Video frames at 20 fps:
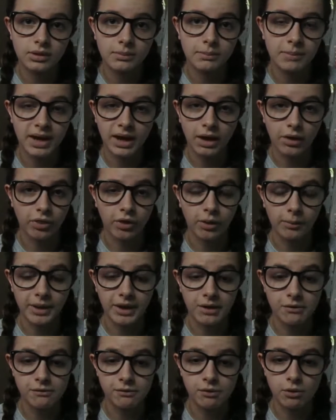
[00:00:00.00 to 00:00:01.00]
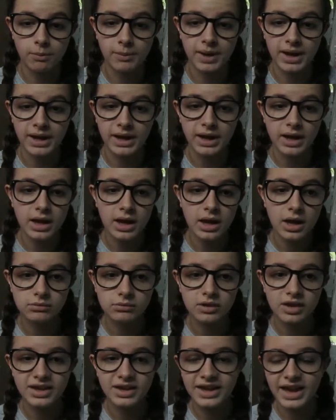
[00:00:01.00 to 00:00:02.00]
pick a thumbnail for me.
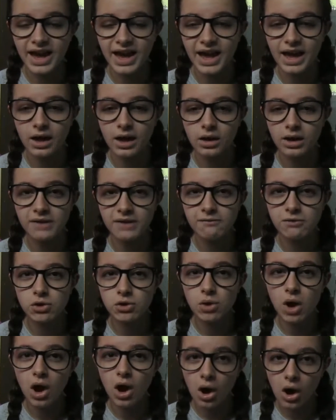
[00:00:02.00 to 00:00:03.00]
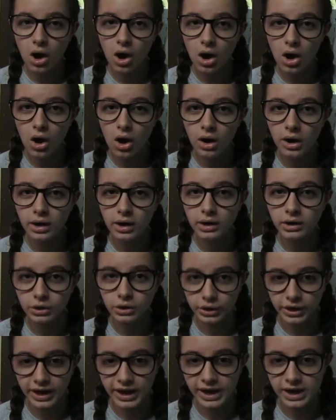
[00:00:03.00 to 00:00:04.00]
Yeah, if you are
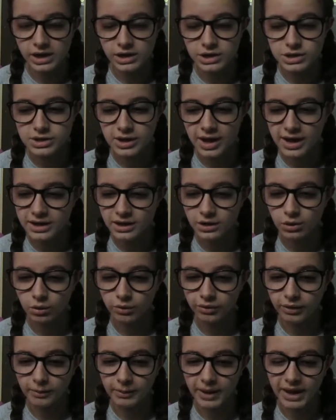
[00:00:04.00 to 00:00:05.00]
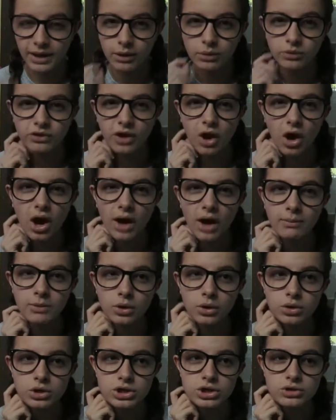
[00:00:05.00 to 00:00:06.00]
looking to edit your thumbnails, I'm
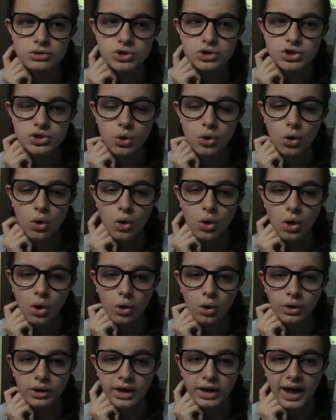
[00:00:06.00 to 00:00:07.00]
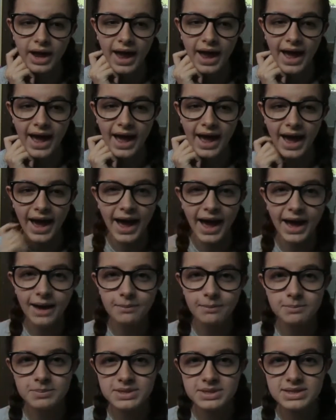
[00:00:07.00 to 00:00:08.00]
not too sure on
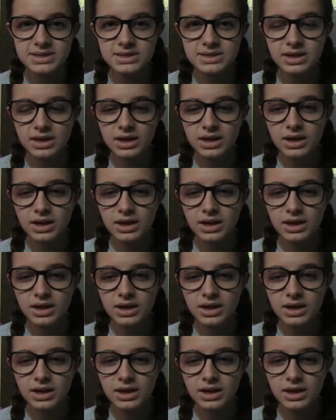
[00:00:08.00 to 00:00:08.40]
apps